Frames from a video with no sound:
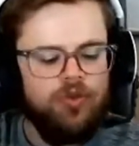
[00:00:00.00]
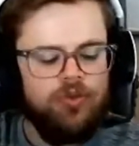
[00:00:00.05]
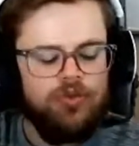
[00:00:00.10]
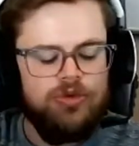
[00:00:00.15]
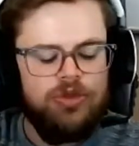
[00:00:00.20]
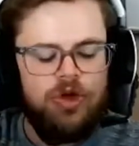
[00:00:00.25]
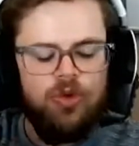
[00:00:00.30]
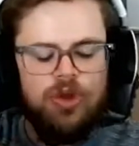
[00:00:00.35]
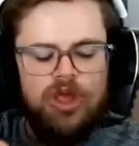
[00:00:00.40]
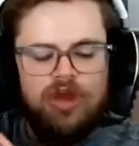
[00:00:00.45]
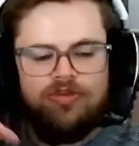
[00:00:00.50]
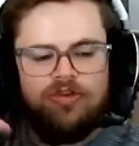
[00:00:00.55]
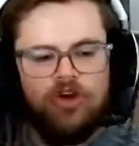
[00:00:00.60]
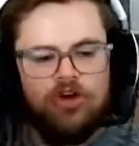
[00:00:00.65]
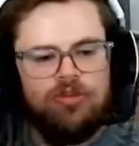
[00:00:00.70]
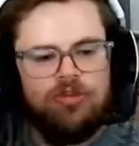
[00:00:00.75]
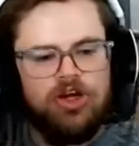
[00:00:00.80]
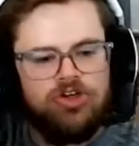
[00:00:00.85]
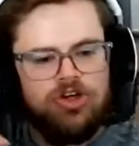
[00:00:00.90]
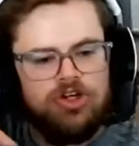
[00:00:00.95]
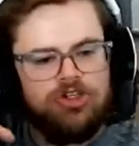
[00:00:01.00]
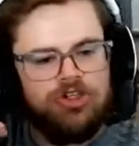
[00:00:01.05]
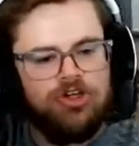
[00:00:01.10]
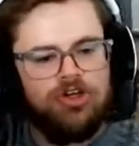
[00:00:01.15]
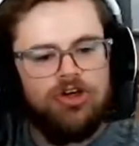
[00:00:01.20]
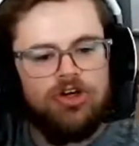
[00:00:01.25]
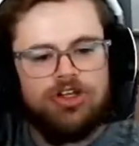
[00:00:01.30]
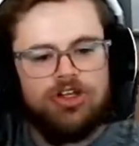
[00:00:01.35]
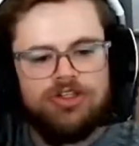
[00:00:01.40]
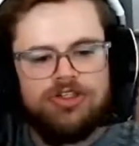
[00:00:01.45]
we have good metrics and
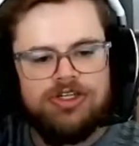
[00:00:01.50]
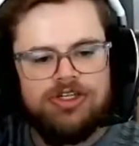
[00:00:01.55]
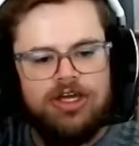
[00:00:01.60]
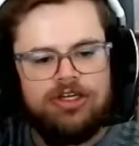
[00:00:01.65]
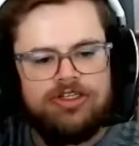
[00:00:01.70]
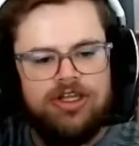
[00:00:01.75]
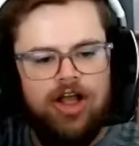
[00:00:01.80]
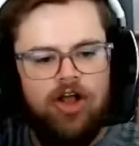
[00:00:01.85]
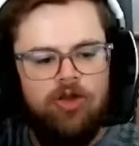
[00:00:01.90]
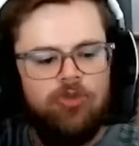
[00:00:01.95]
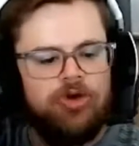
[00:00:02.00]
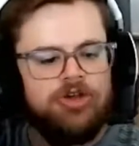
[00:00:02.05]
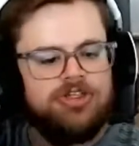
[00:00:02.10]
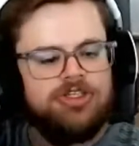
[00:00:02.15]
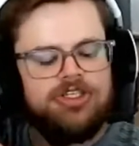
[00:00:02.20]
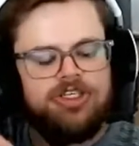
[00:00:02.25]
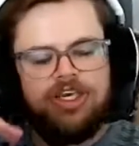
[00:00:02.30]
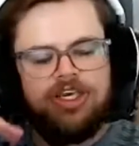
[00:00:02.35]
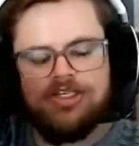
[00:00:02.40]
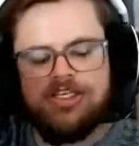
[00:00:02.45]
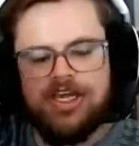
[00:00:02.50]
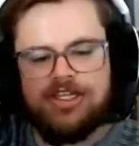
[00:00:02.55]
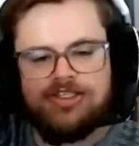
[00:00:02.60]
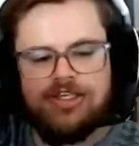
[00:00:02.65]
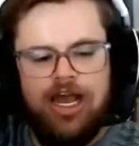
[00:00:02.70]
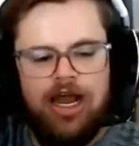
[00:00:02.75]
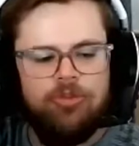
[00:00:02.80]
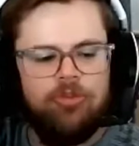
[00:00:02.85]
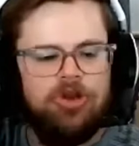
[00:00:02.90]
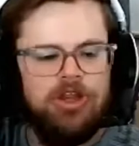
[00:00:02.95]
good insight to help us see as that's
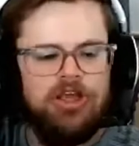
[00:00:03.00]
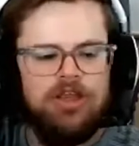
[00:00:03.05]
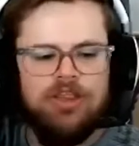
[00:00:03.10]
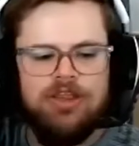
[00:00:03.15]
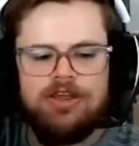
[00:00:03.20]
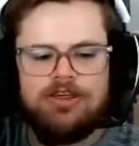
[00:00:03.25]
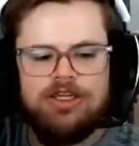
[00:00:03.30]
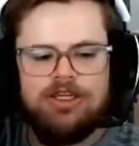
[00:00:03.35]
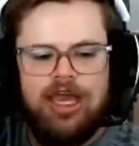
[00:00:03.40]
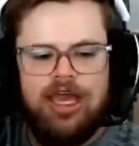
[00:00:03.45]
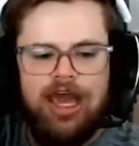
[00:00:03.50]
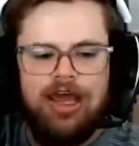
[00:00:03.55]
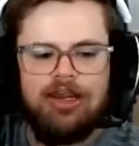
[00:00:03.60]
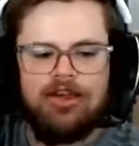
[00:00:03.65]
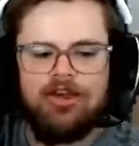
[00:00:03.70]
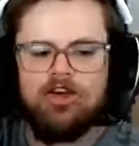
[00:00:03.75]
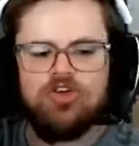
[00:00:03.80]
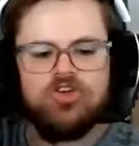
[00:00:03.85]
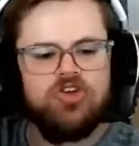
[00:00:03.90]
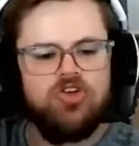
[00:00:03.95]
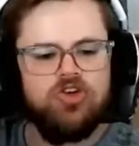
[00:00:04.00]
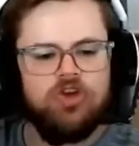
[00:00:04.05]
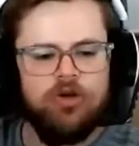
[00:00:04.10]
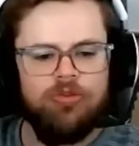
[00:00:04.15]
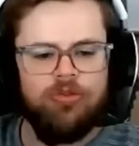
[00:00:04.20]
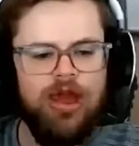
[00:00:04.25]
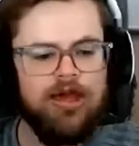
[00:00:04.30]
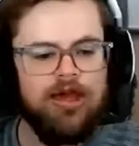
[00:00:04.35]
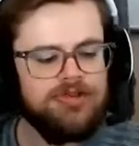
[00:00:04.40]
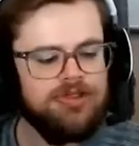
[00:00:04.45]
happening, and then to add additional
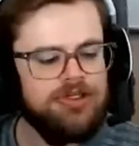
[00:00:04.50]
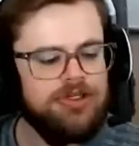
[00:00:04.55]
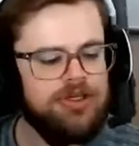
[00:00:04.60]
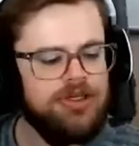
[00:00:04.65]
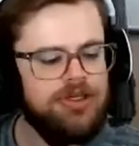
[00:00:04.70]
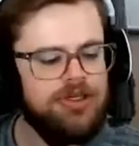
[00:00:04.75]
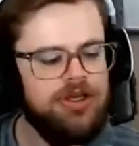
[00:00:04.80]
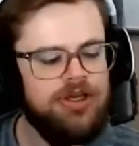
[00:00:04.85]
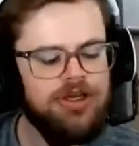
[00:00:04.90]
capacity.